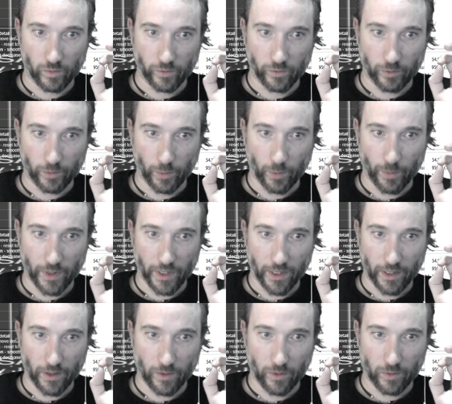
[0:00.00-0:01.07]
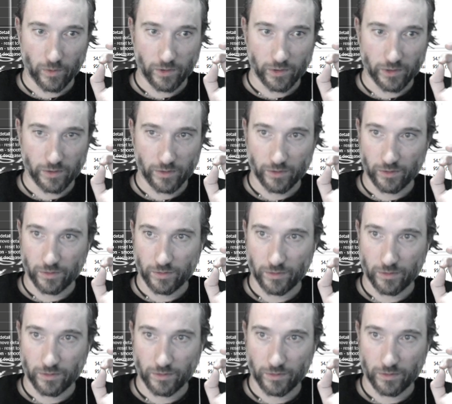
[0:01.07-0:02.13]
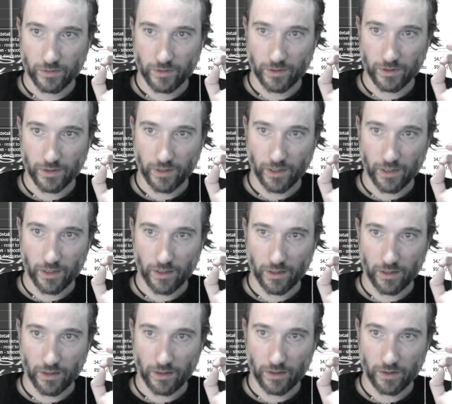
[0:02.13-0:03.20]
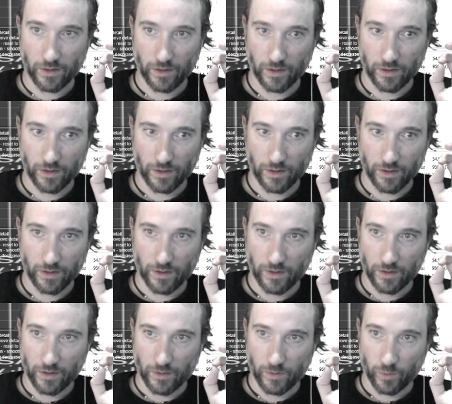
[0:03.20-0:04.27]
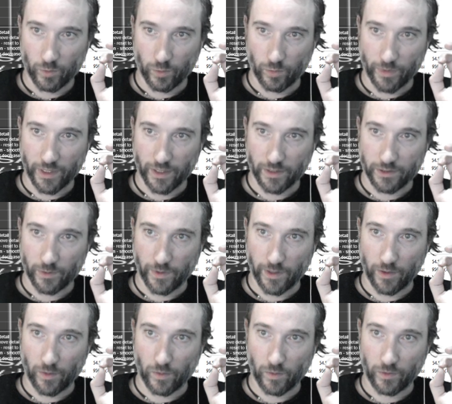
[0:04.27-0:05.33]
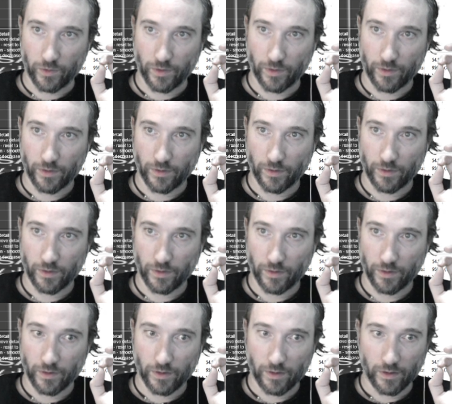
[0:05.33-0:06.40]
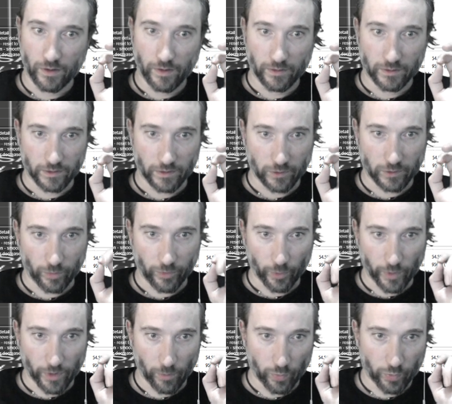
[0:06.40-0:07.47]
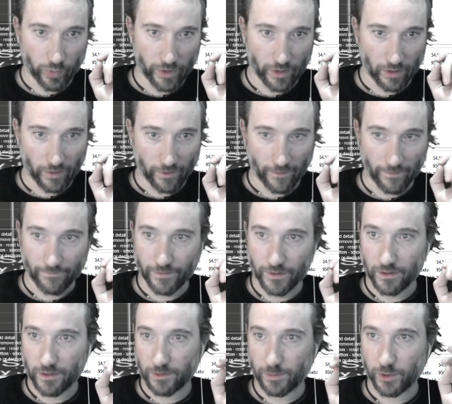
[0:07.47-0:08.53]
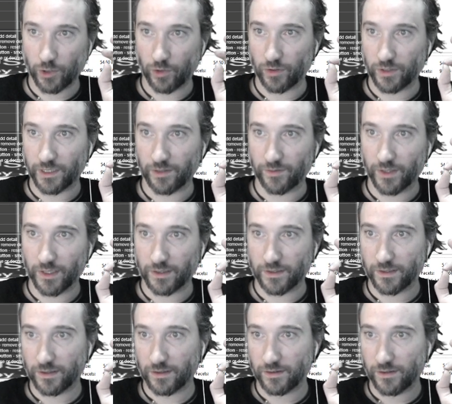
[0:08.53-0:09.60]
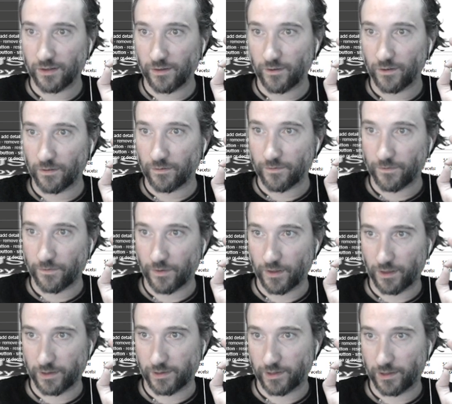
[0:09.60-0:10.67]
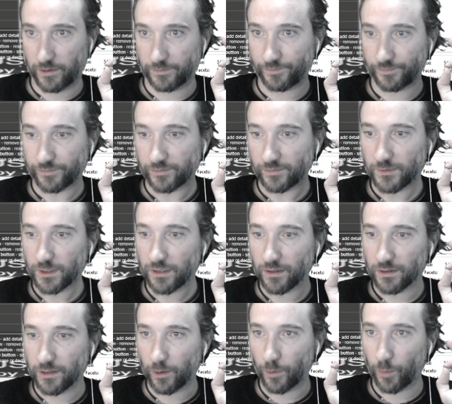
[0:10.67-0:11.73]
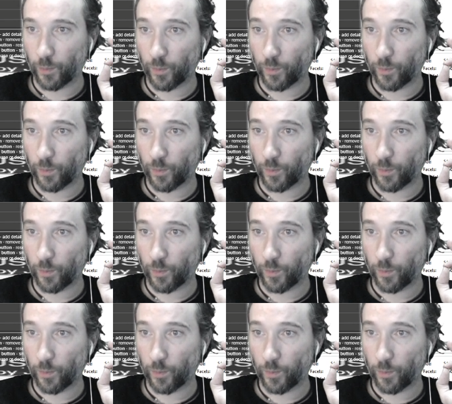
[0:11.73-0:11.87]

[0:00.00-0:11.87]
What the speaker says: From about there, we'll max you out to the top. So we can print the vast majority of this faster. So